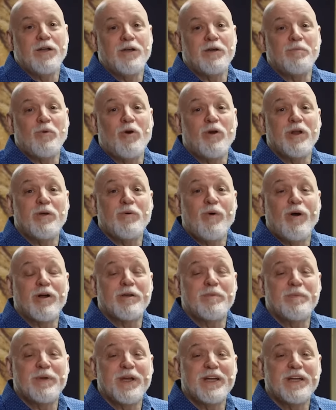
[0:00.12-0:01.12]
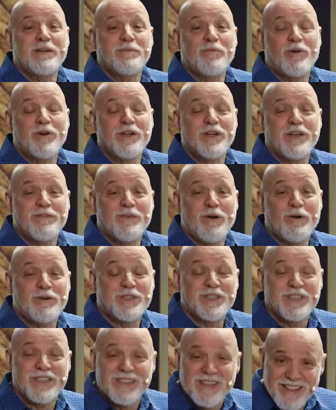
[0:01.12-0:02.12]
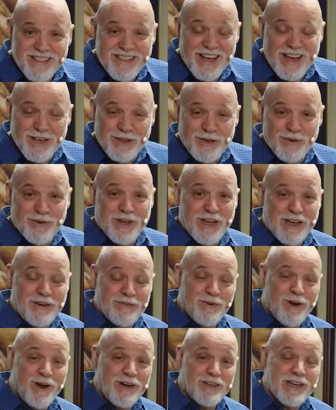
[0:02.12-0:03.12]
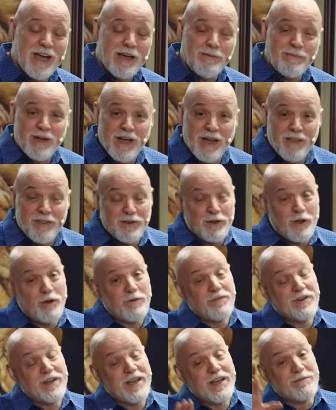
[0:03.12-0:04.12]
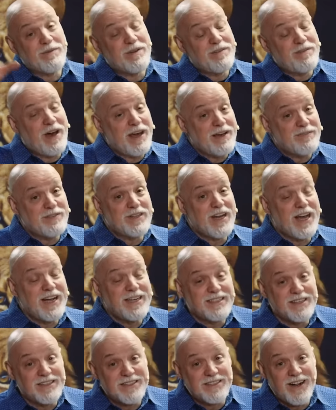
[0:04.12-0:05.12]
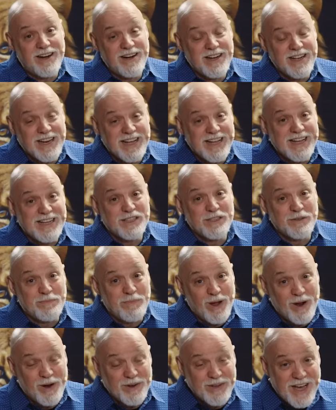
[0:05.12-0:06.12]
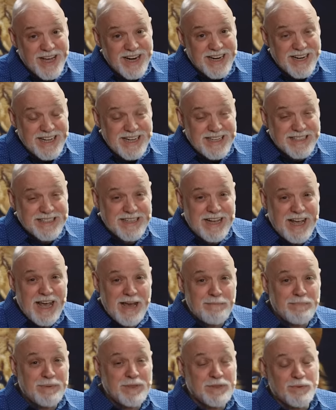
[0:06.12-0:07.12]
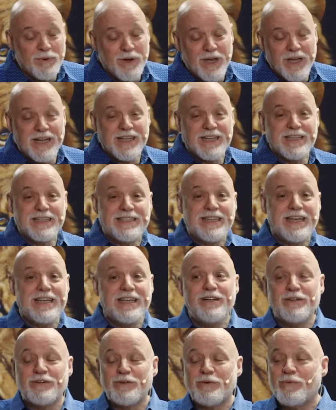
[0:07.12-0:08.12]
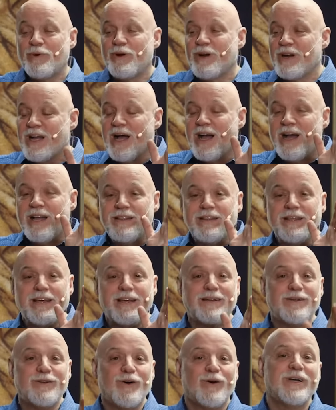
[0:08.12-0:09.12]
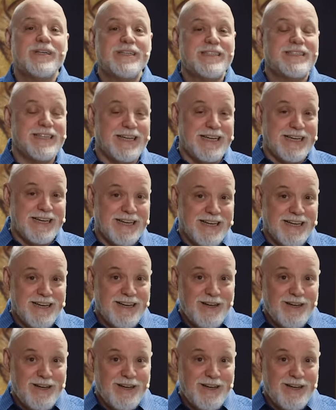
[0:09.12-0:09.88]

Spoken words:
Good morning. Welcome again to Morning Devotions, and thank you again for our time together. Don't forget, Revival Nights are starting again tomorrow night at East Campus. We're going to continue to work on the anointing.